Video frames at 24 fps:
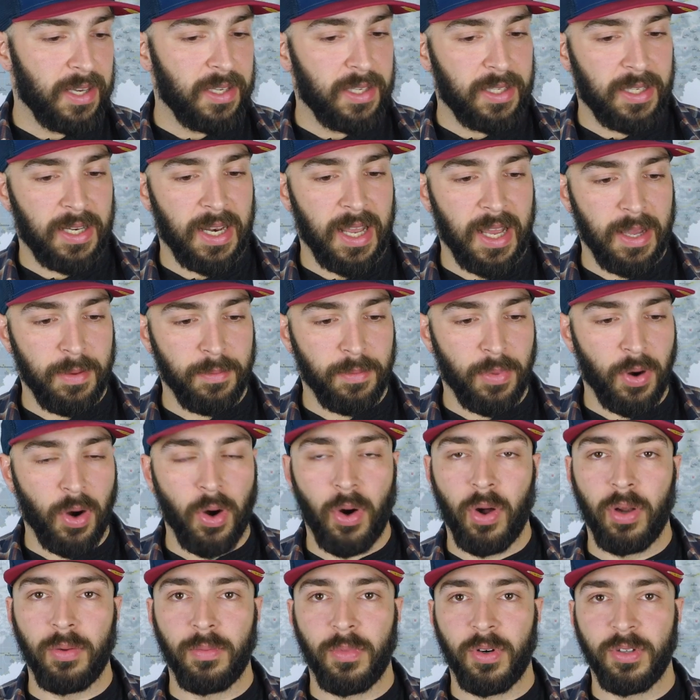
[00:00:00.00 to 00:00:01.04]
climb
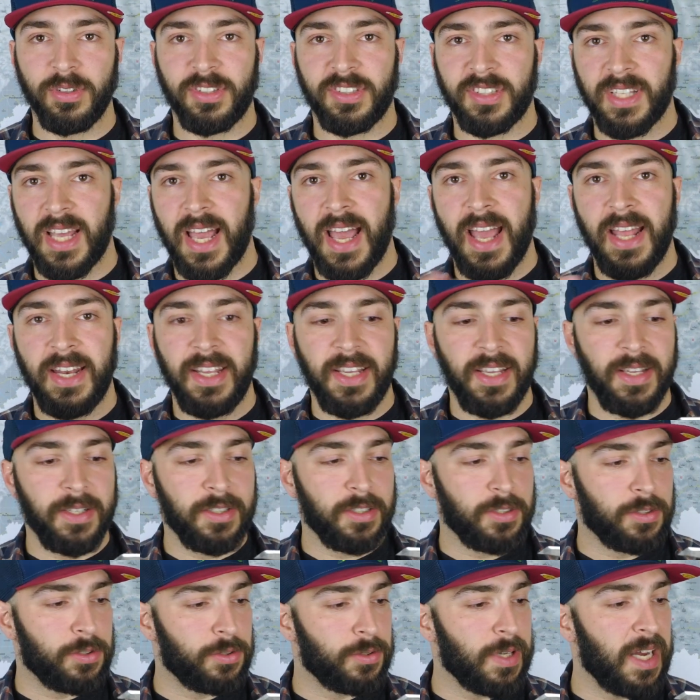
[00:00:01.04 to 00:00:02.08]
almost
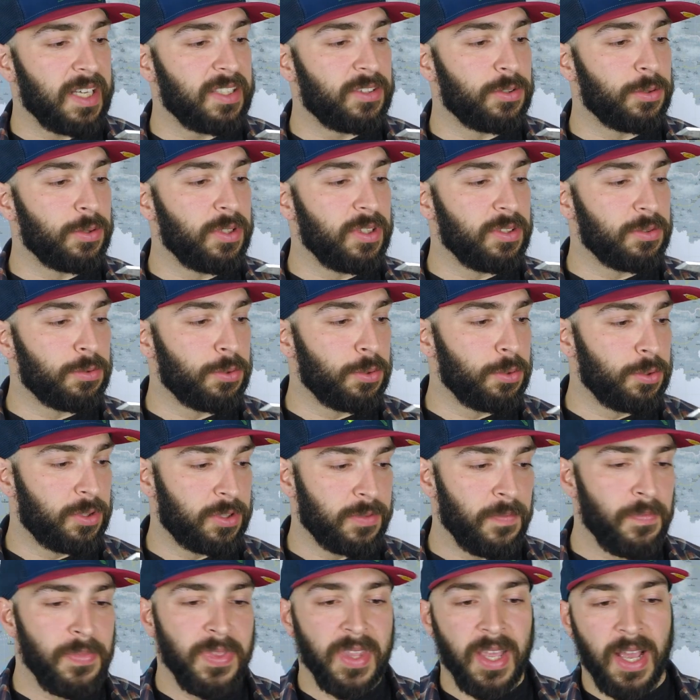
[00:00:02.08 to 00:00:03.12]
any dry tooling route
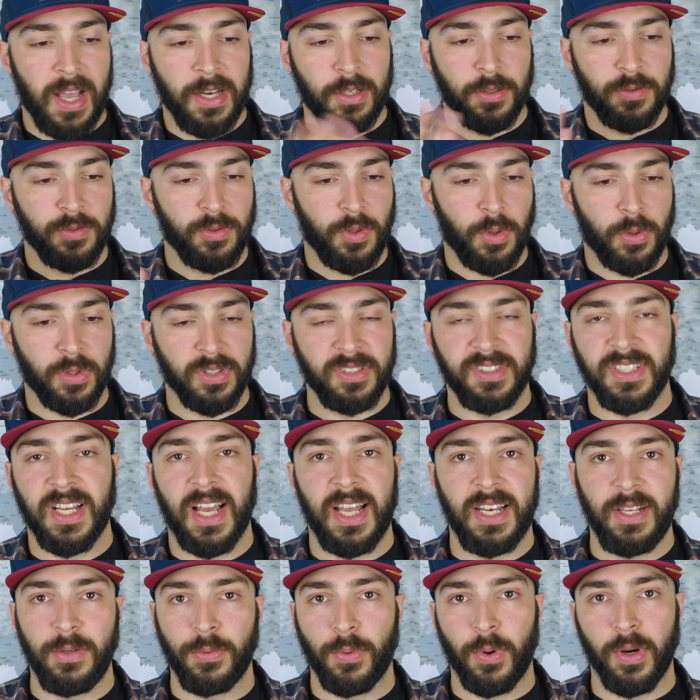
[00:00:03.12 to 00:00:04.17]
and of course
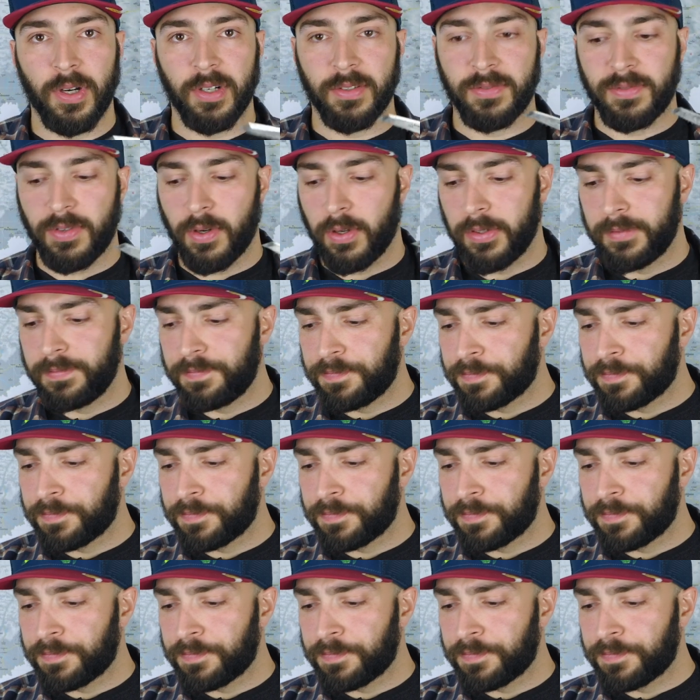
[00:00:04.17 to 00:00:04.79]
any waterfall.